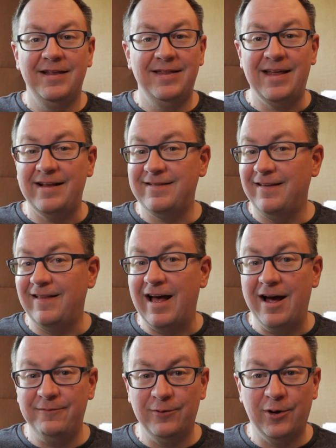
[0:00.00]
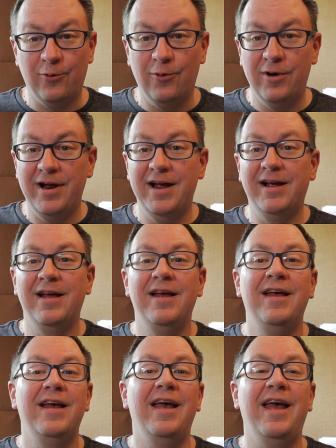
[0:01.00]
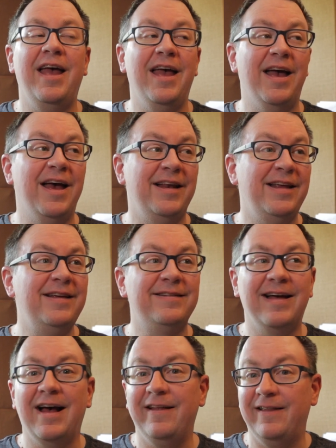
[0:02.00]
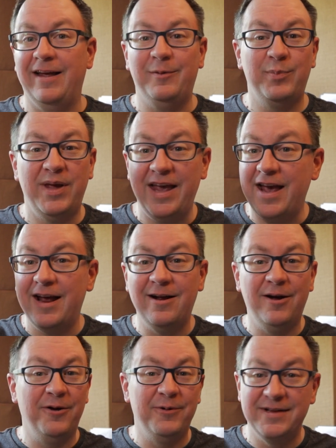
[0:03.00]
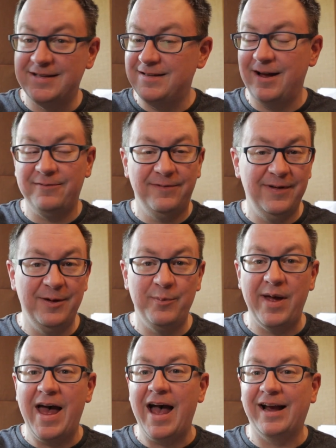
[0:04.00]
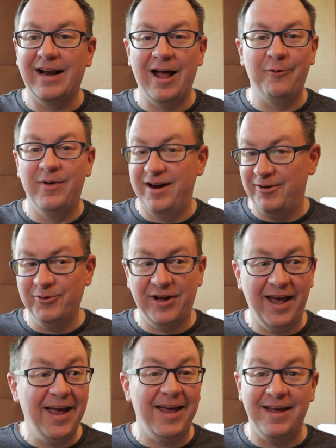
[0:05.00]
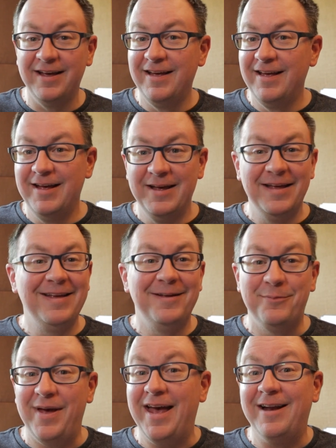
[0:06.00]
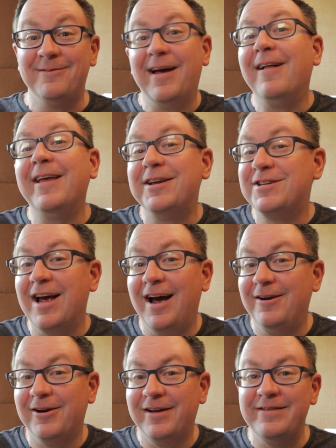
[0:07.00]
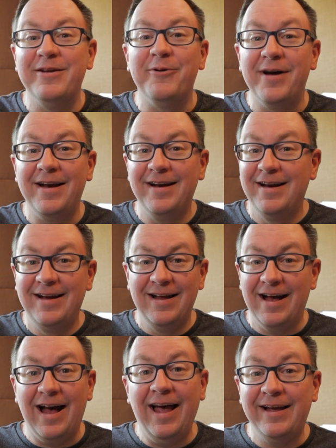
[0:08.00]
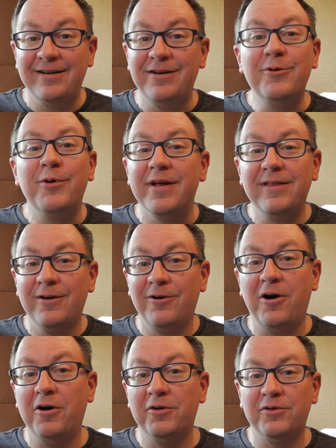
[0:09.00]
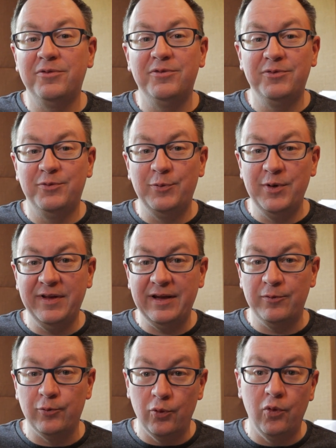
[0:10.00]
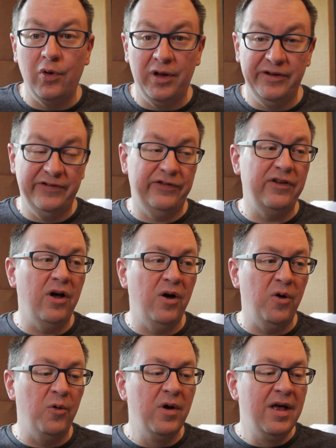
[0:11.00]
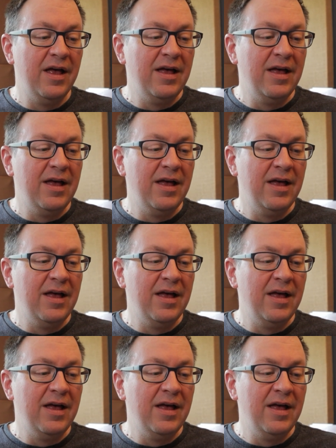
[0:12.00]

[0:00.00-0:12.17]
that's a live recording. And he's got like piano and stuff in back. And I went, okay, man, if Elliot Shiner can do it, I can do it. There aren't really rules. So